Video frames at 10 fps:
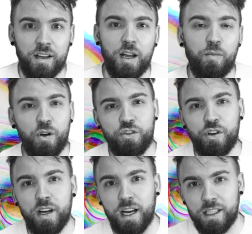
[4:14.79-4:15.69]
Now,
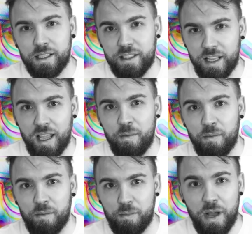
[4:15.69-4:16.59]
Baudrillard had the
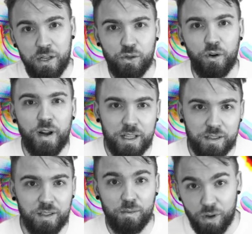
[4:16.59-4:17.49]
same mentor
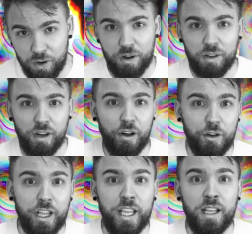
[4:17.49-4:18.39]
as Debord,
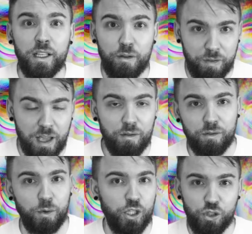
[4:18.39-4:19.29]
Henri
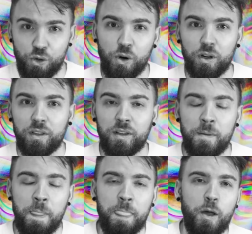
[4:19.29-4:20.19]
Lefebvre, which is cool.
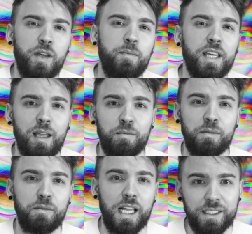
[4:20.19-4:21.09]
Though he
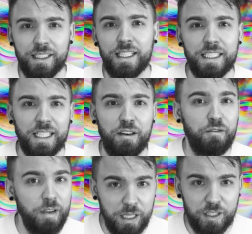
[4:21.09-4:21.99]
became less and less
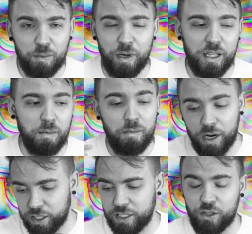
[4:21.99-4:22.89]
convinced by the
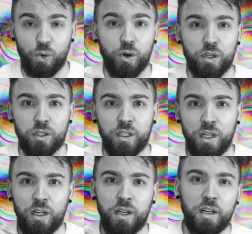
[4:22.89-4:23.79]
Marxist or
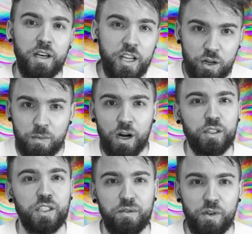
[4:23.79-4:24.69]

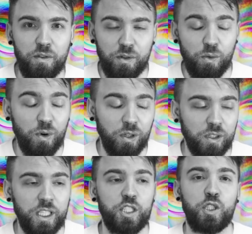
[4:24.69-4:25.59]
neo-Marxist view of the
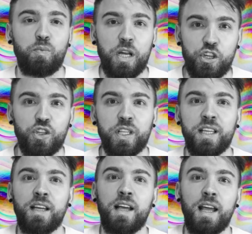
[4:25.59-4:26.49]
world,
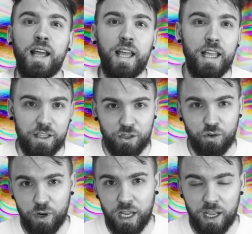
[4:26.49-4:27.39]
especially
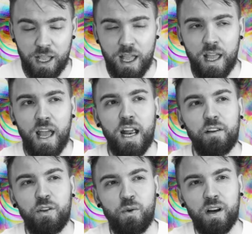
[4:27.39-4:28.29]
history. And
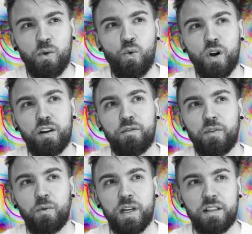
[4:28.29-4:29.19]
if you want a word
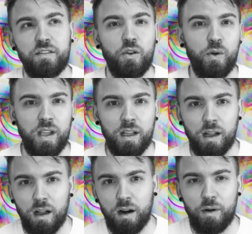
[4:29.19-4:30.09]
for what he's
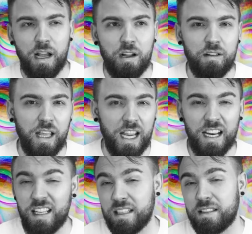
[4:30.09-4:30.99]
doing around the
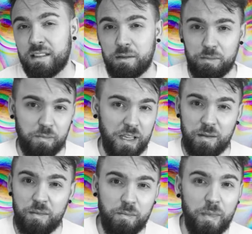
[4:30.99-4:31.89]
80s,
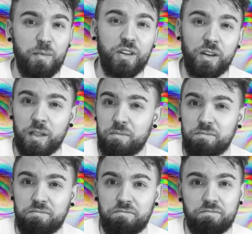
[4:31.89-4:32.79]
maybe call
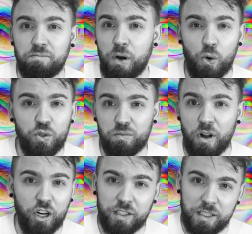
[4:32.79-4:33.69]
it
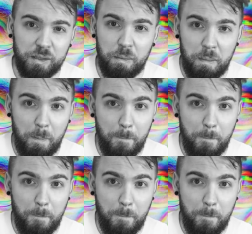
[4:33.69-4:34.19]
post-Marxism.